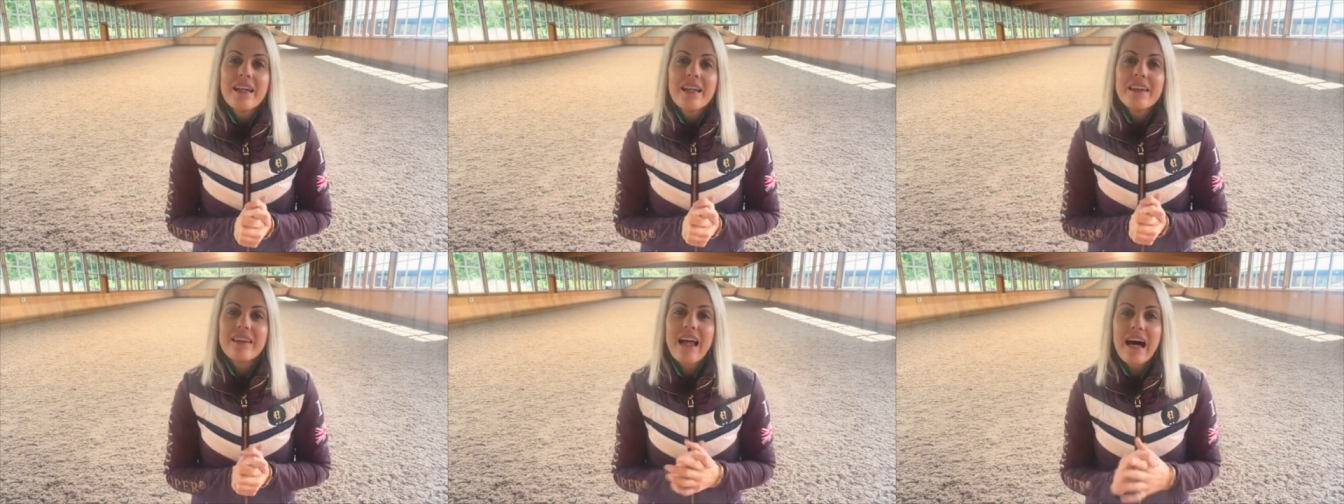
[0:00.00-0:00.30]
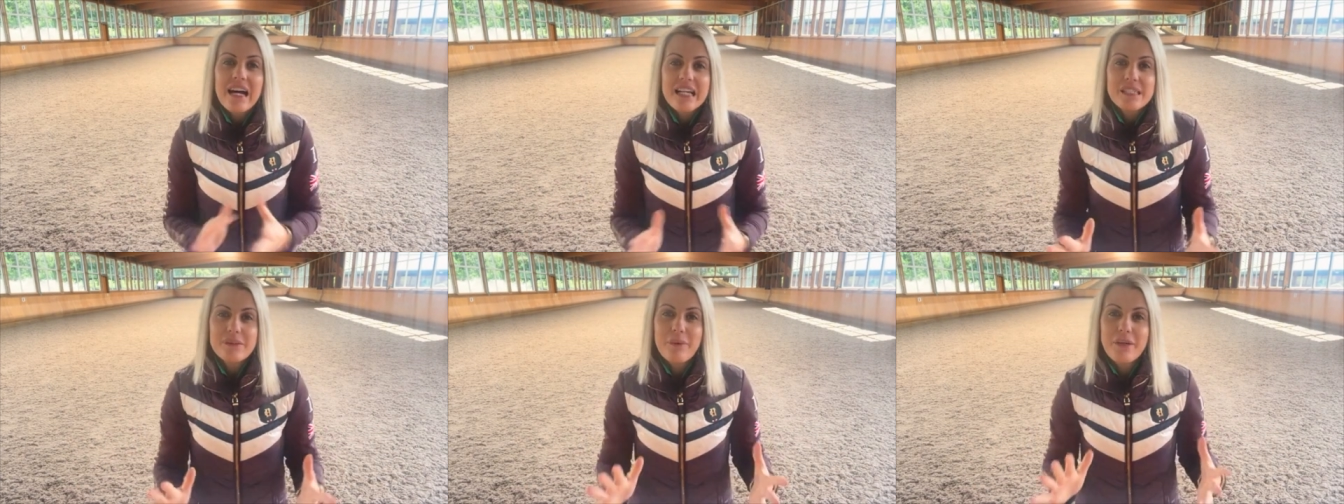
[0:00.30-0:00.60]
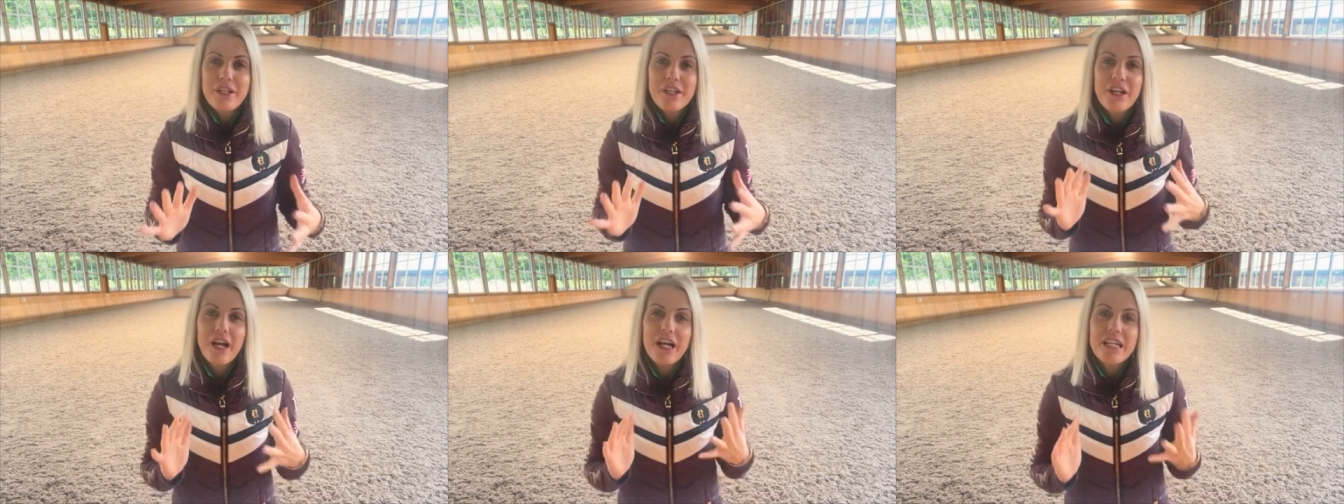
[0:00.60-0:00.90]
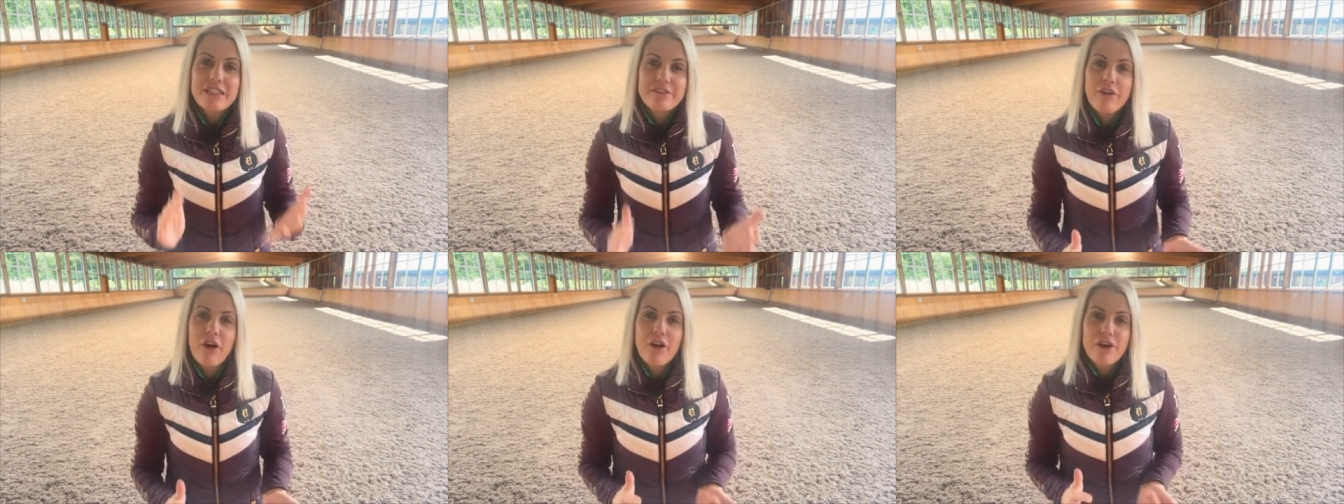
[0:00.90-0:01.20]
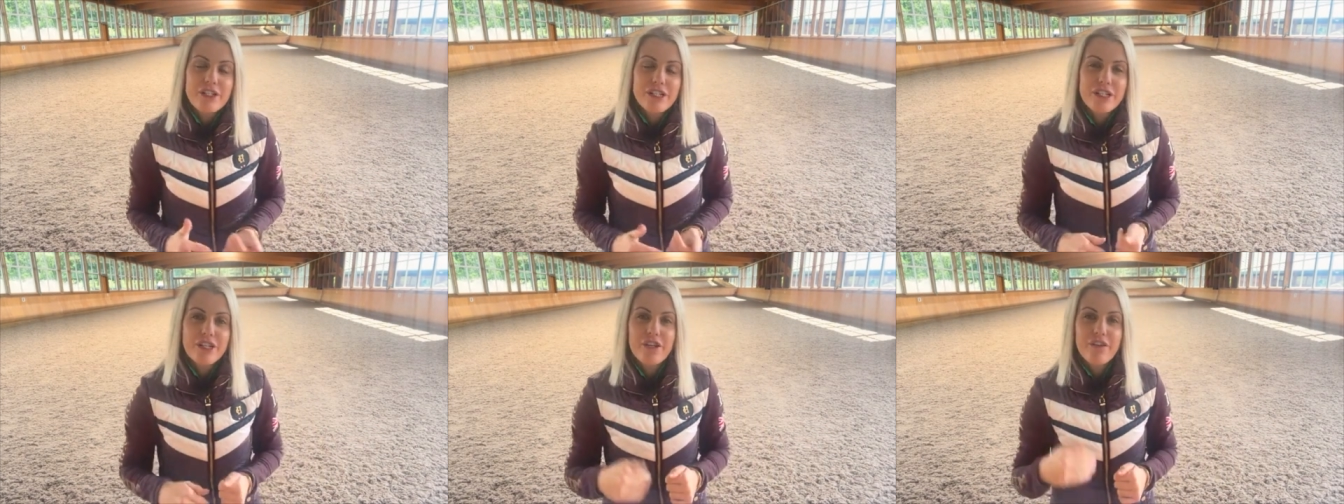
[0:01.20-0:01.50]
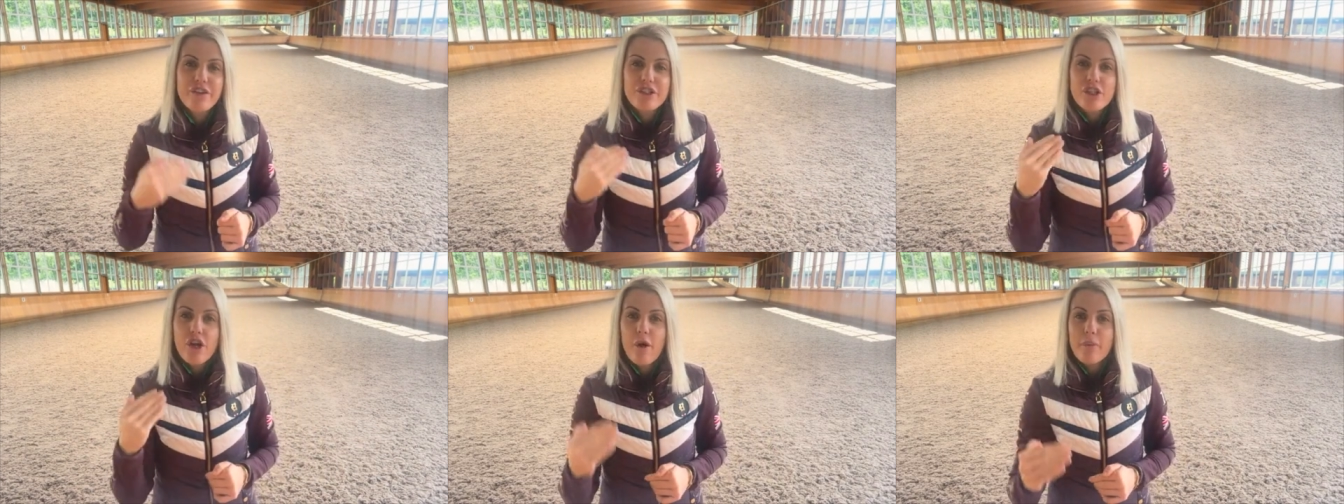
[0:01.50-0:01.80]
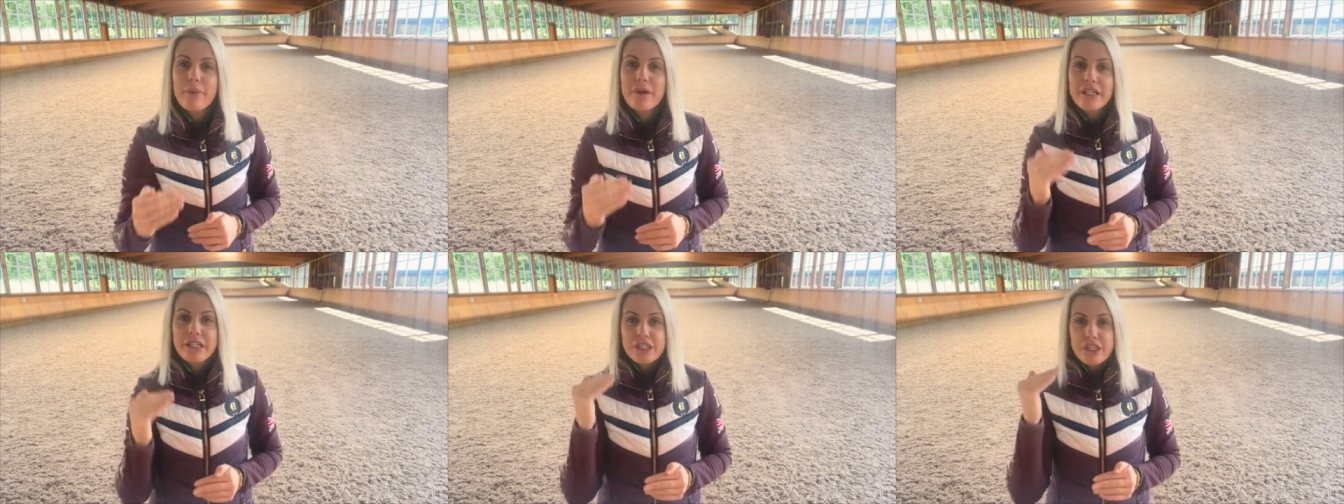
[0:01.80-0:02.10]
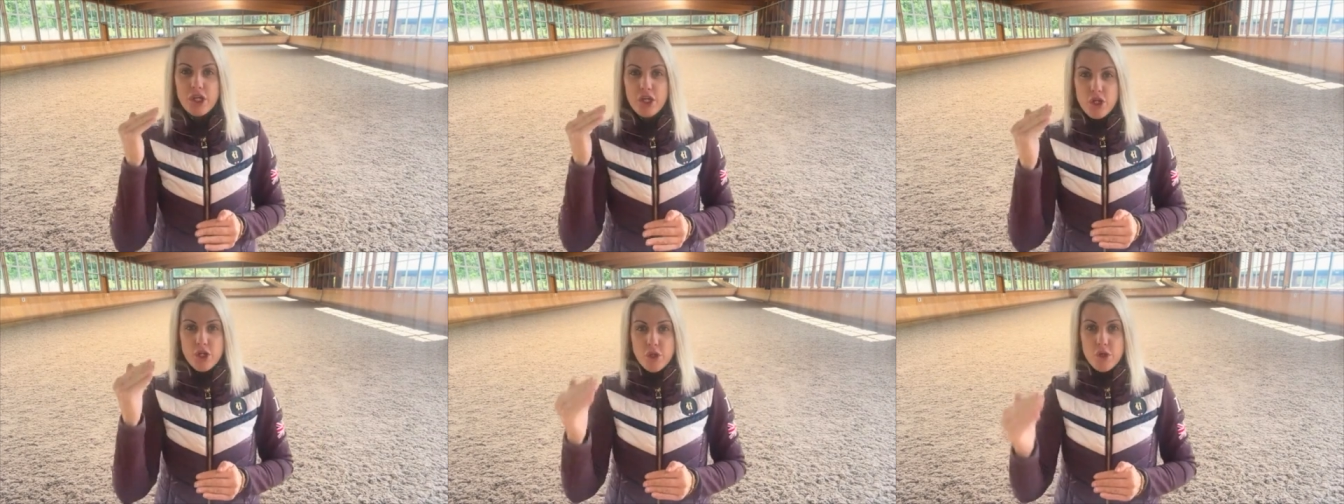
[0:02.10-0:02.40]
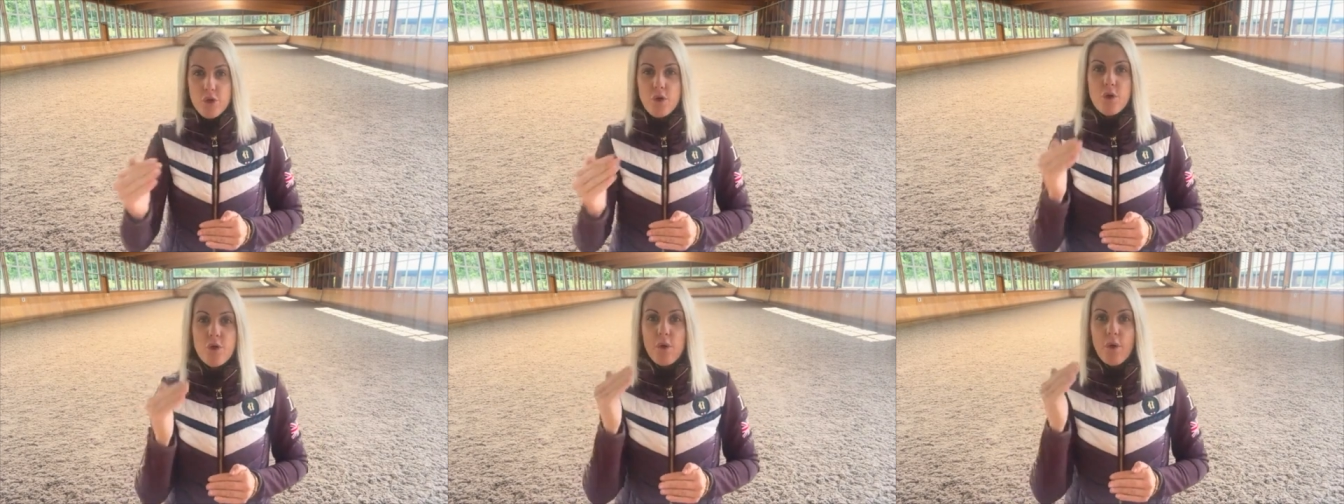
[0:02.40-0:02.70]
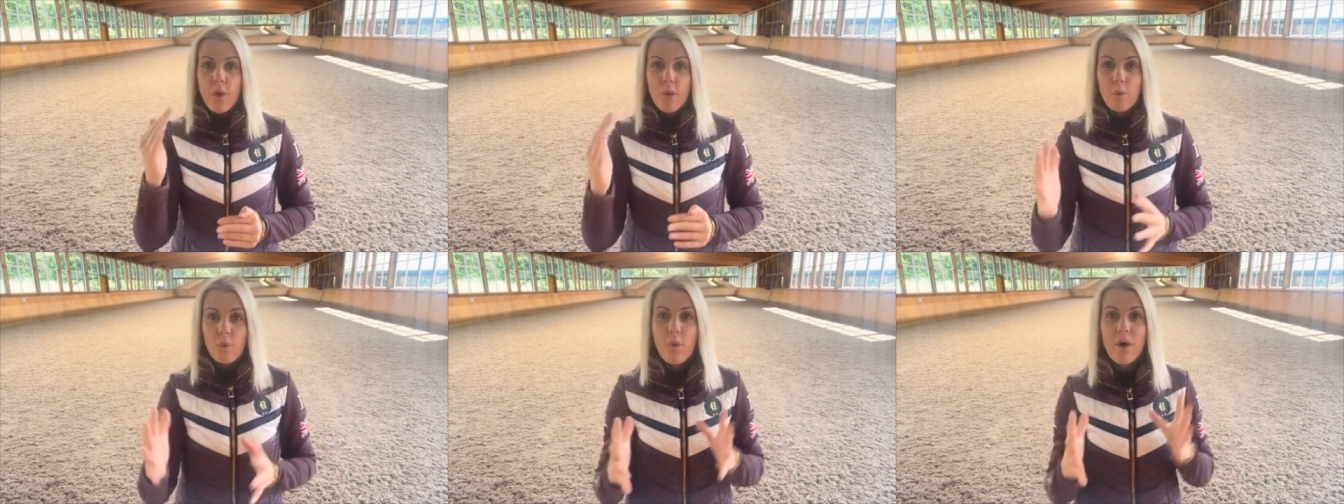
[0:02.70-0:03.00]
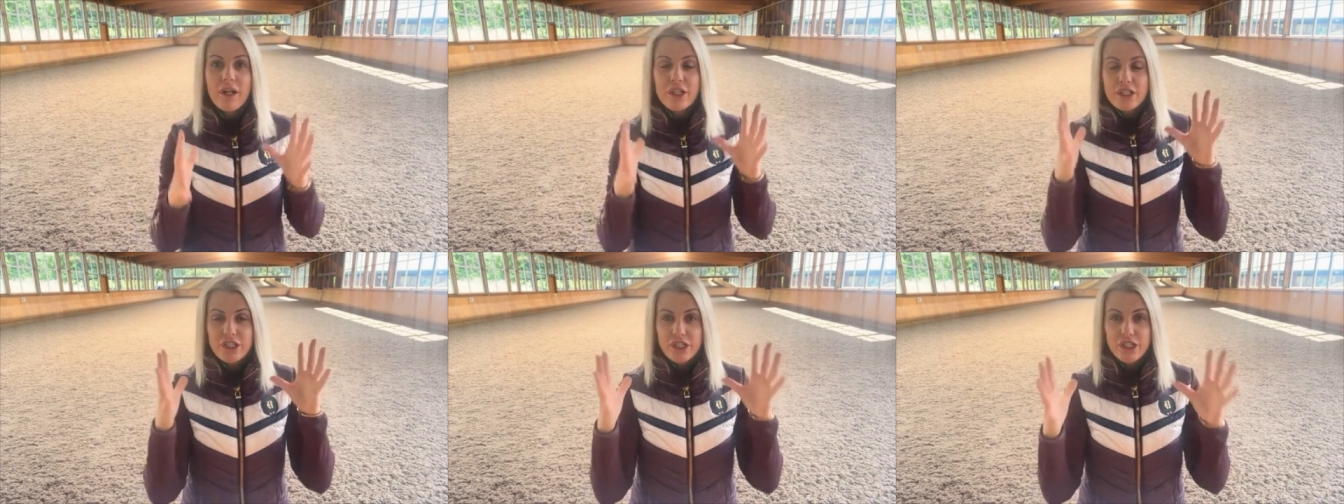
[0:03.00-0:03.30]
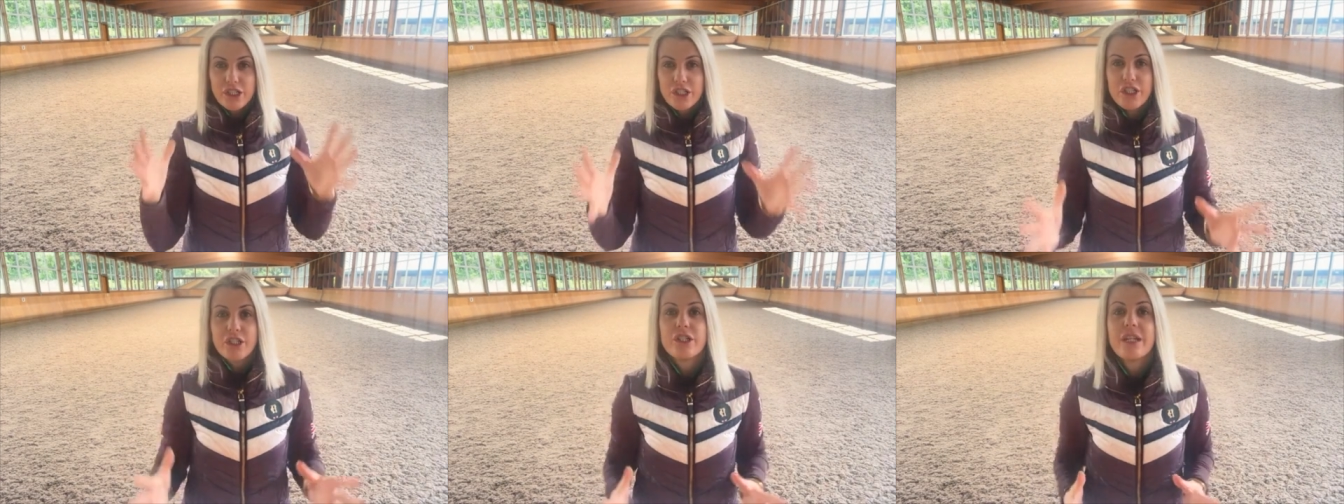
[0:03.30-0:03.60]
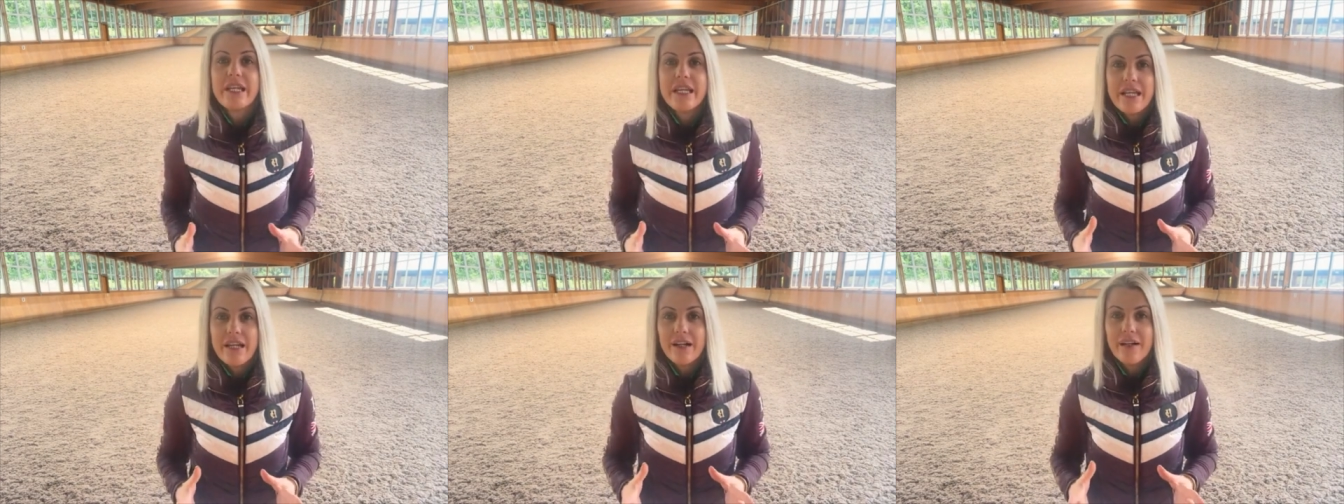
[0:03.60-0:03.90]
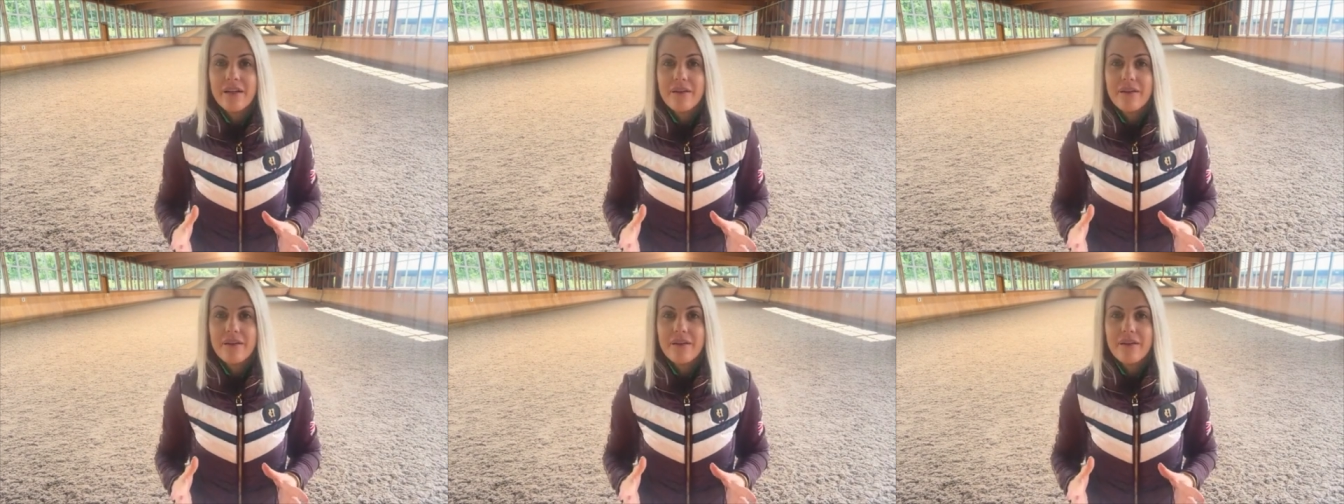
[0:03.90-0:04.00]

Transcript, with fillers: Last week, you guys voted on the topics that you wanted to hear,